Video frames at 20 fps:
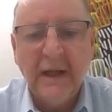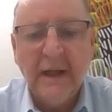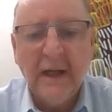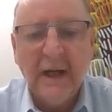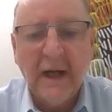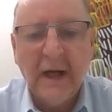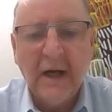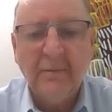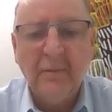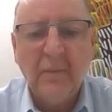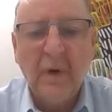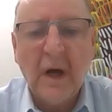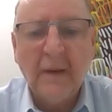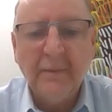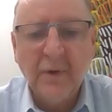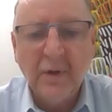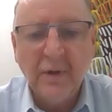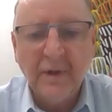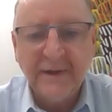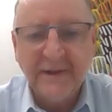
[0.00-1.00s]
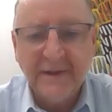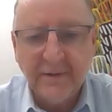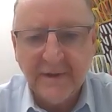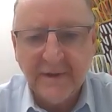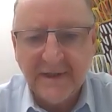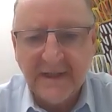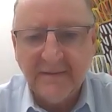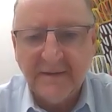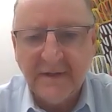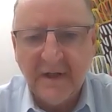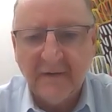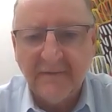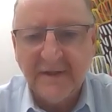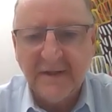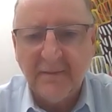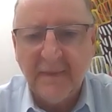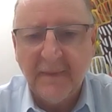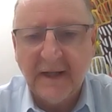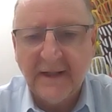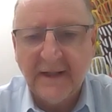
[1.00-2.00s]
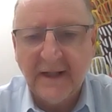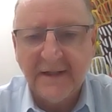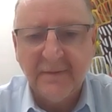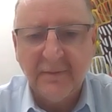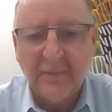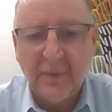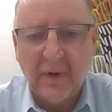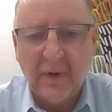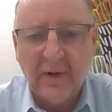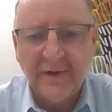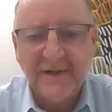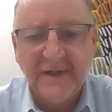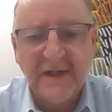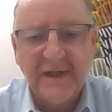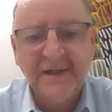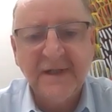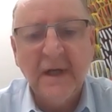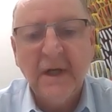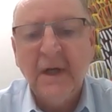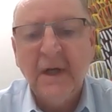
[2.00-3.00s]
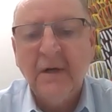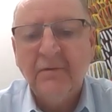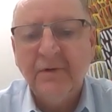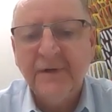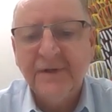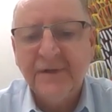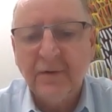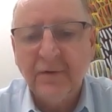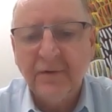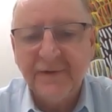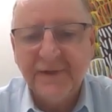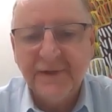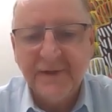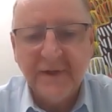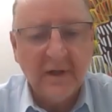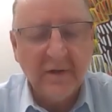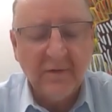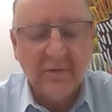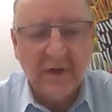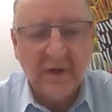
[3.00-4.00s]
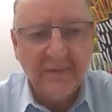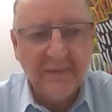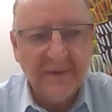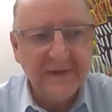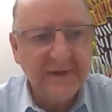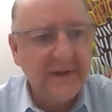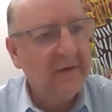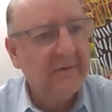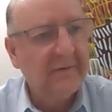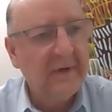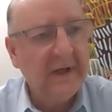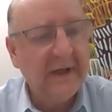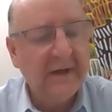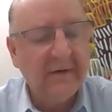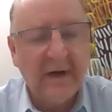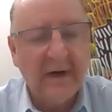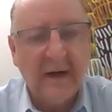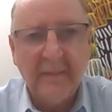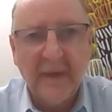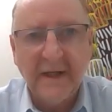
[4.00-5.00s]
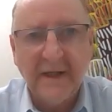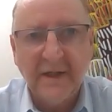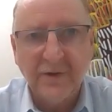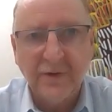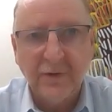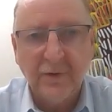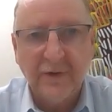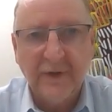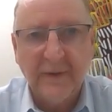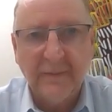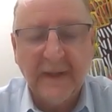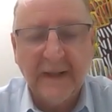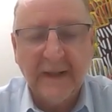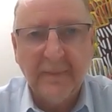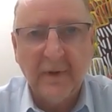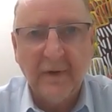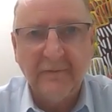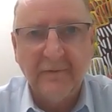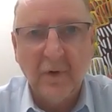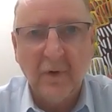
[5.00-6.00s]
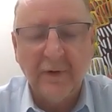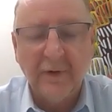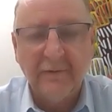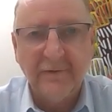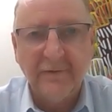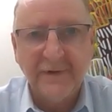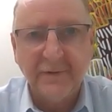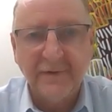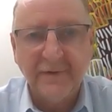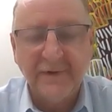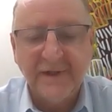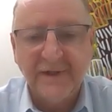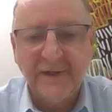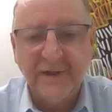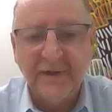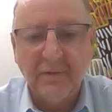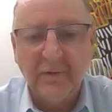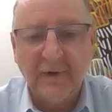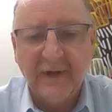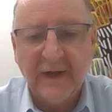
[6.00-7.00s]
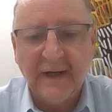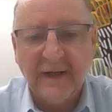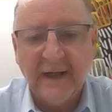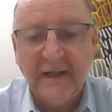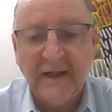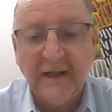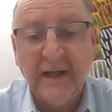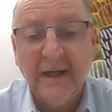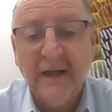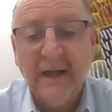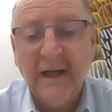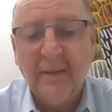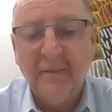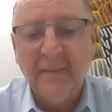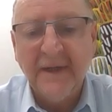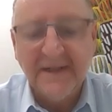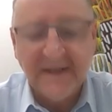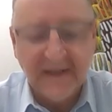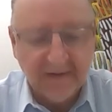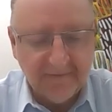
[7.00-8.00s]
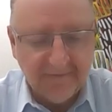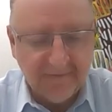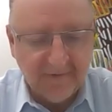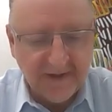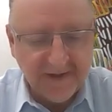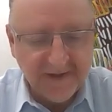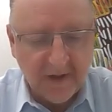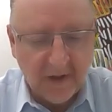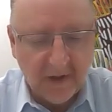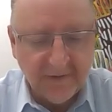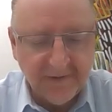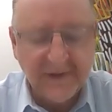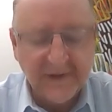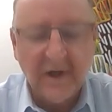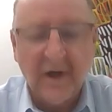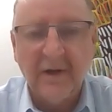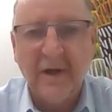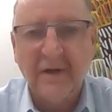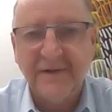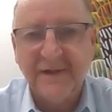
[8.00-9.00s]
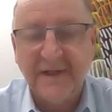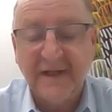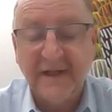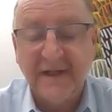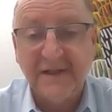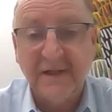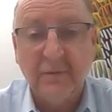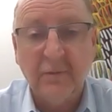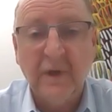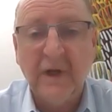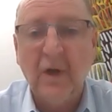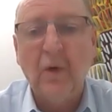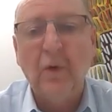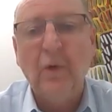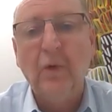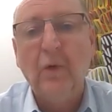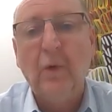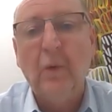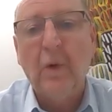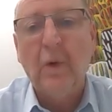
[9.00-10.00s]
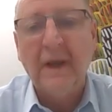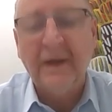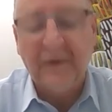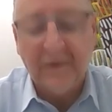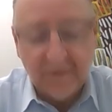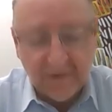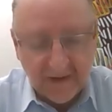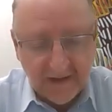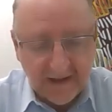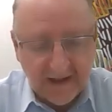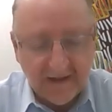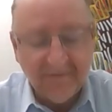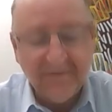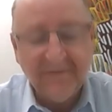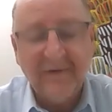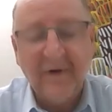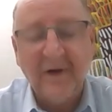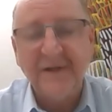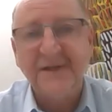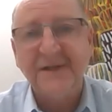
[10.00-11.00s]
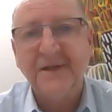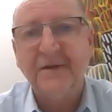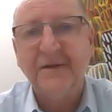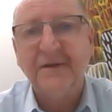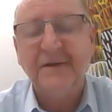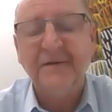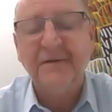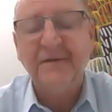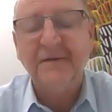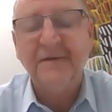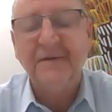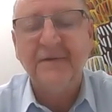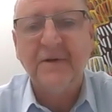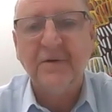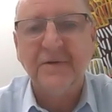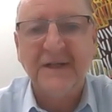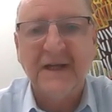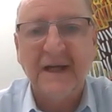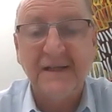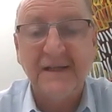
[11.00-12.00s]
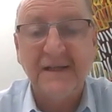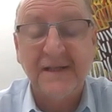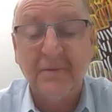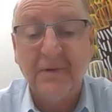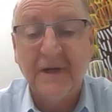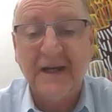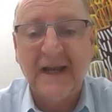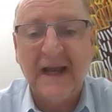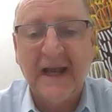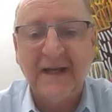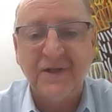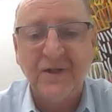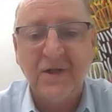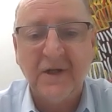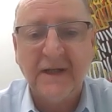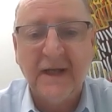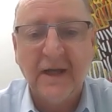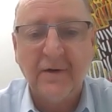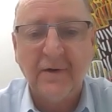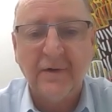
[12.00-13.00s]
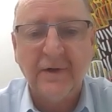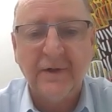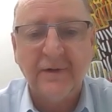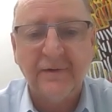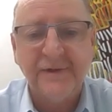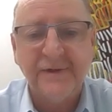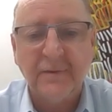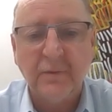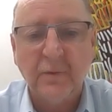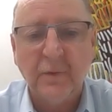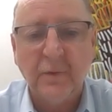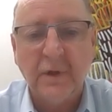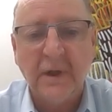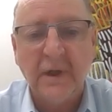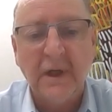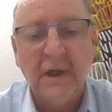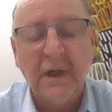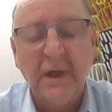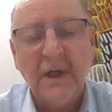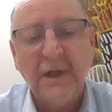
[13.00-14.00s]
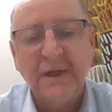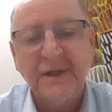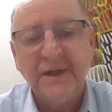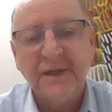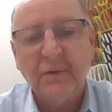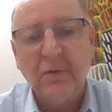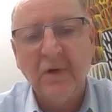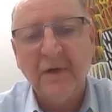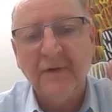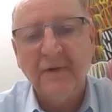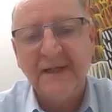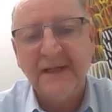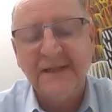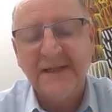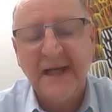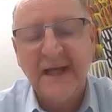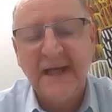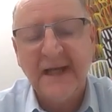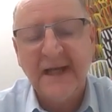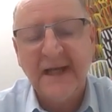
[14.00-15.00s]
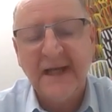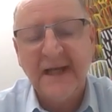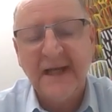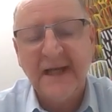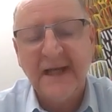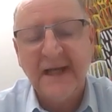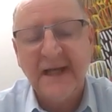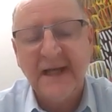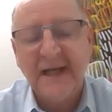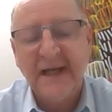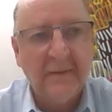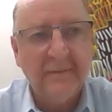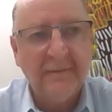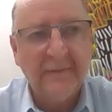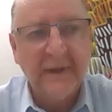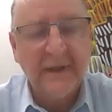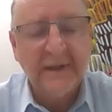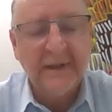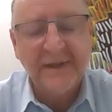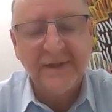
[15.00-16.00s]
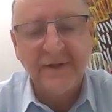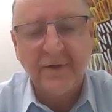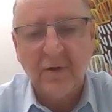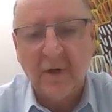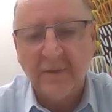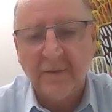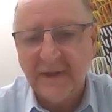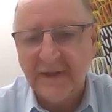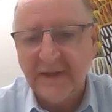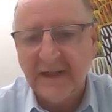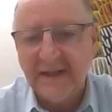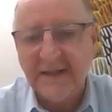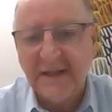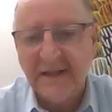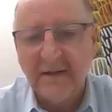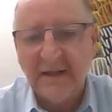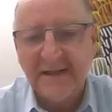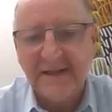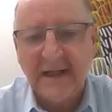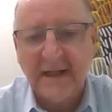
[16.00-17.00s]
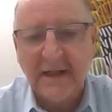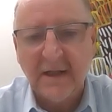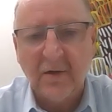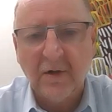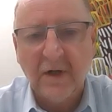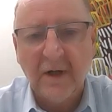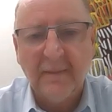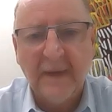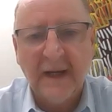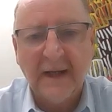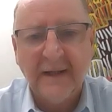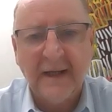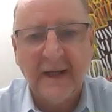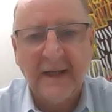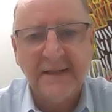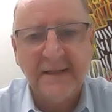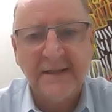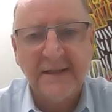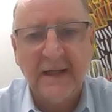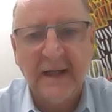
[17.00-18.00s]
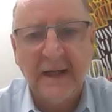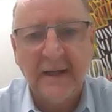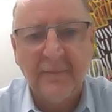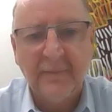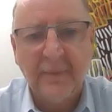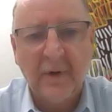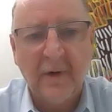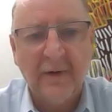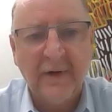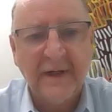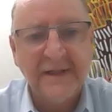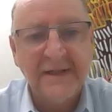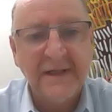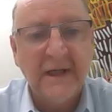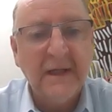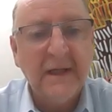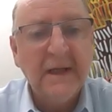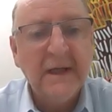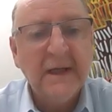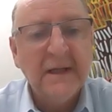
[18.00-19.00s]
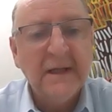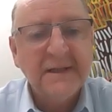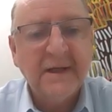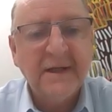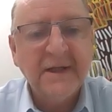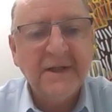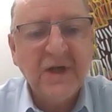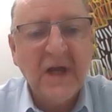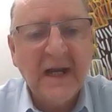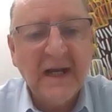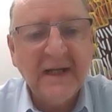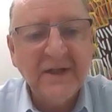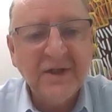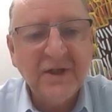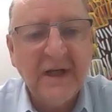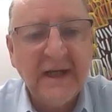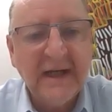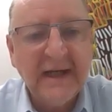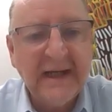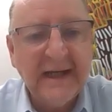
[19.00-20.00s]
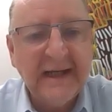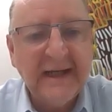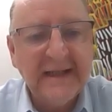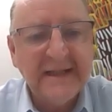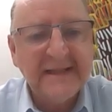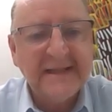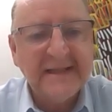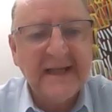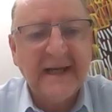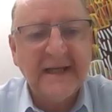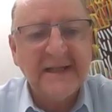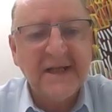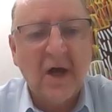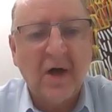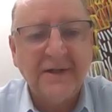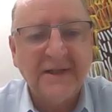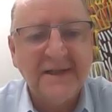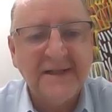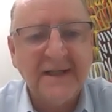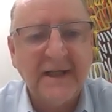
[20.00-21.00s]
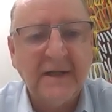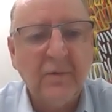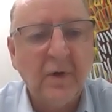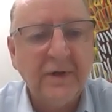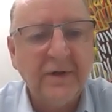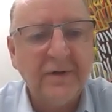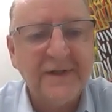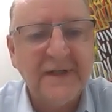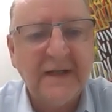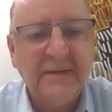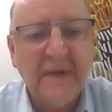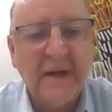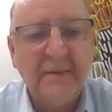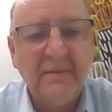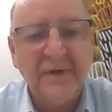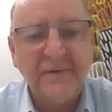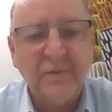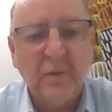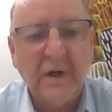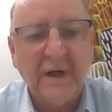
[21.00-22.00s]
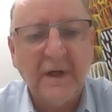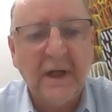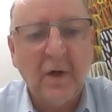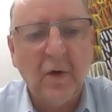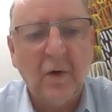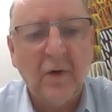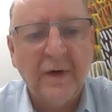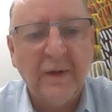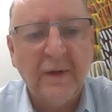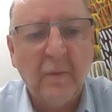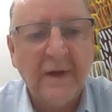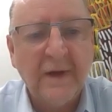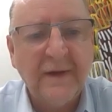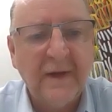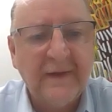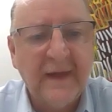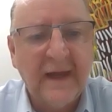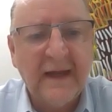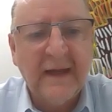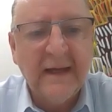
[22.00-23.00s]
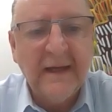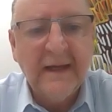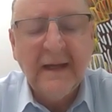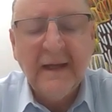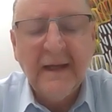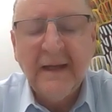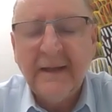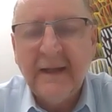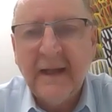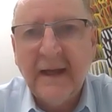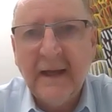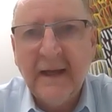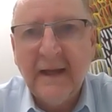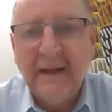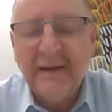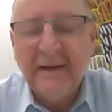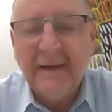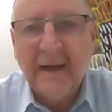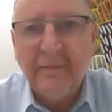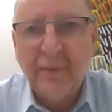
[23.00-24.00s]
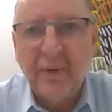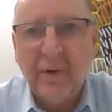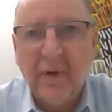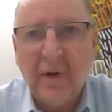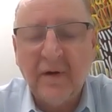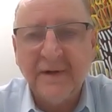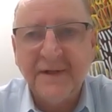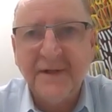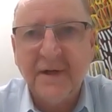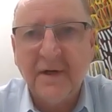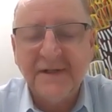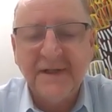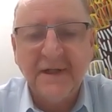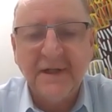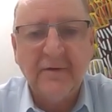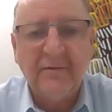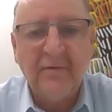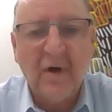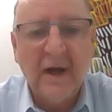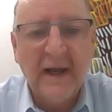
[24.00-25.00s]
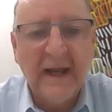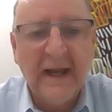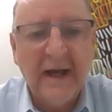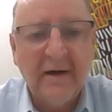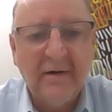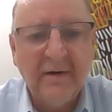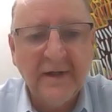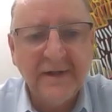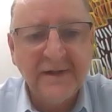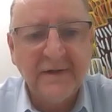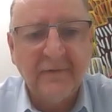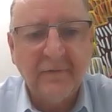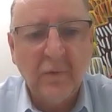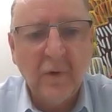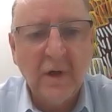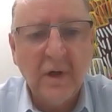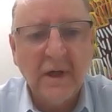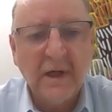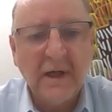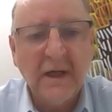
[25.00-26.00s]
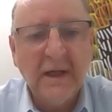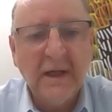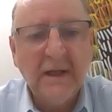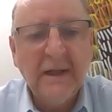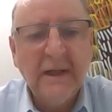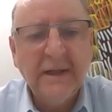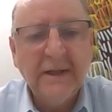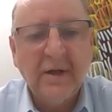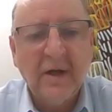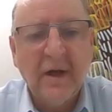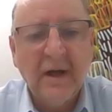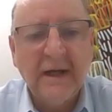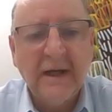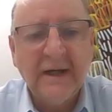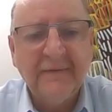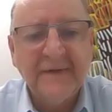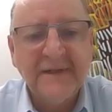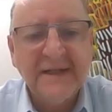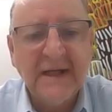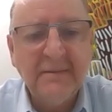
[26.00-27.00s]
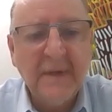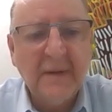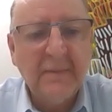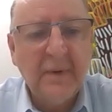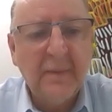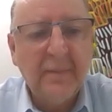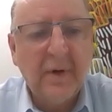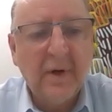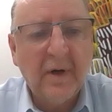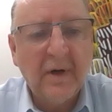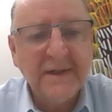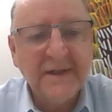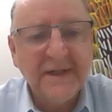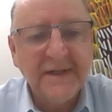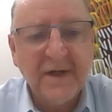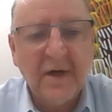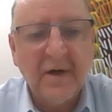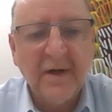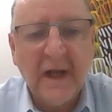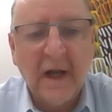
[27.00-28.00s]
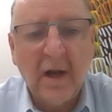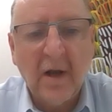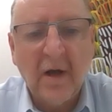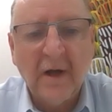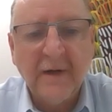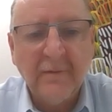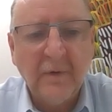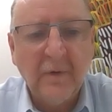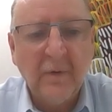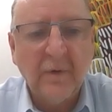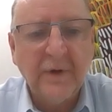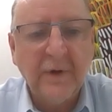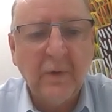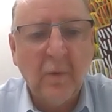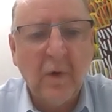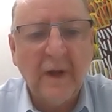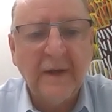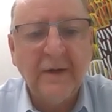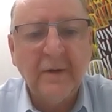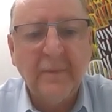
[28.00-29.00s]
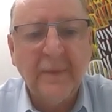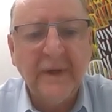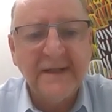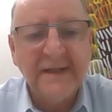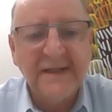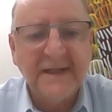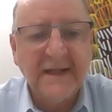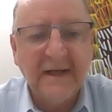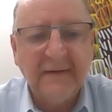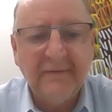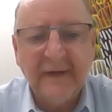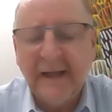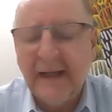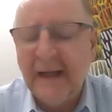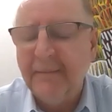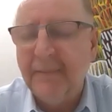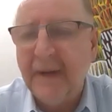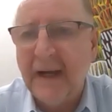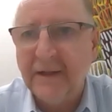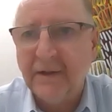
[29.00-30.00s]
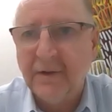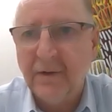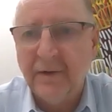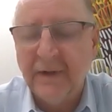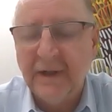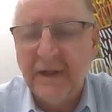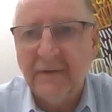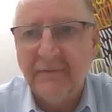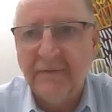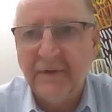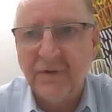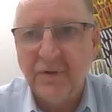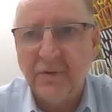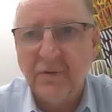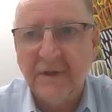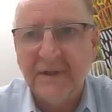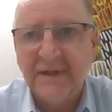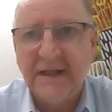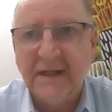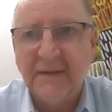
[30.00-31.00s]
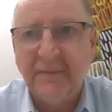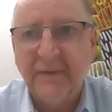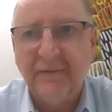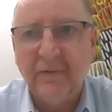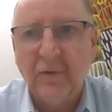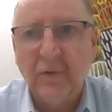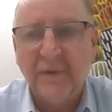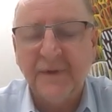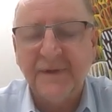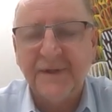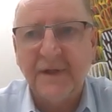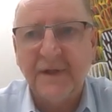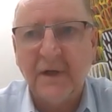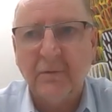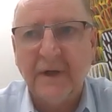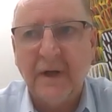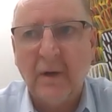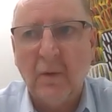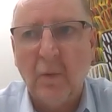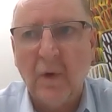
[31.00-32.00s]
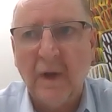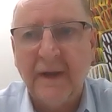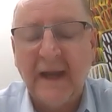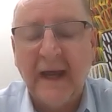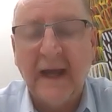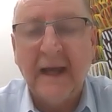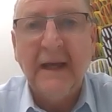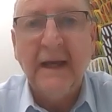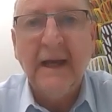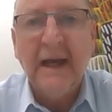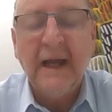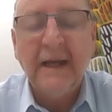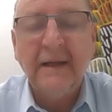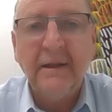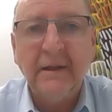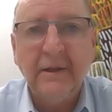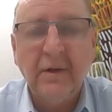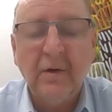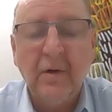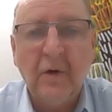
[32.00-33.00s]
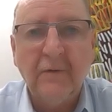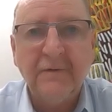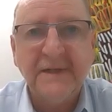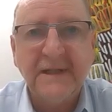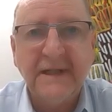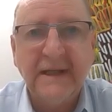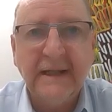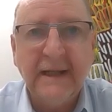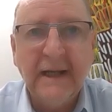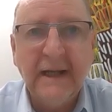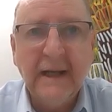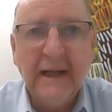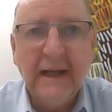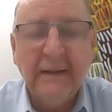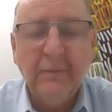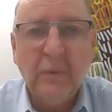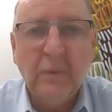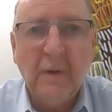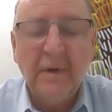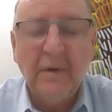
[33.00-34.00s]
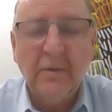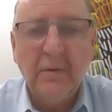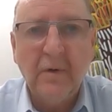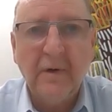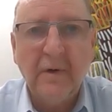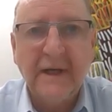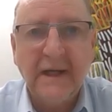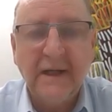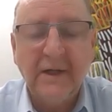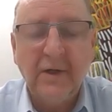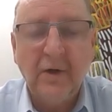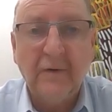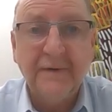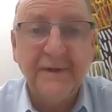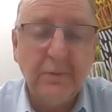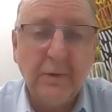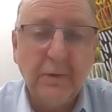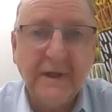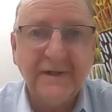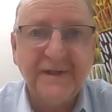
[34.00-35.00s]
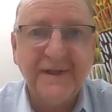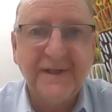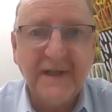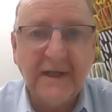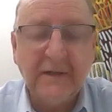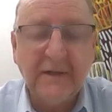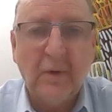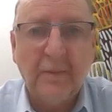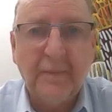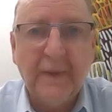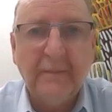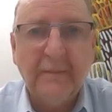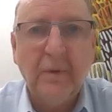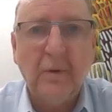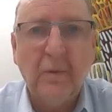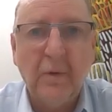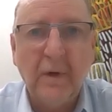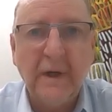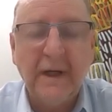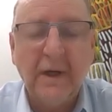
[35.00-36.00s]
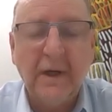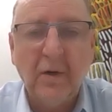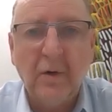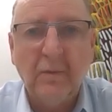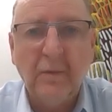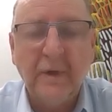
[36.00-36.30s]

I'm going to do a deep dive into mandates and priorities. Resource agreements are really around making sure that people have got the resources to do what they need. And meeting-free zones are those things that we all want and find so difficult to get, so we can actually get on and do some work. So all of these tactics are described in detail. Let's take a look at mandates and priorities. So the challenge here is that it's hard to see what your team member is working on and whether they're prioritizing the right areas of work. And if a team member priorities aren't aligned with what you want, there'll be a significant impact on individual and team performance. So we don't want that. And obviously, when we were working in the office, we could see what people were working on.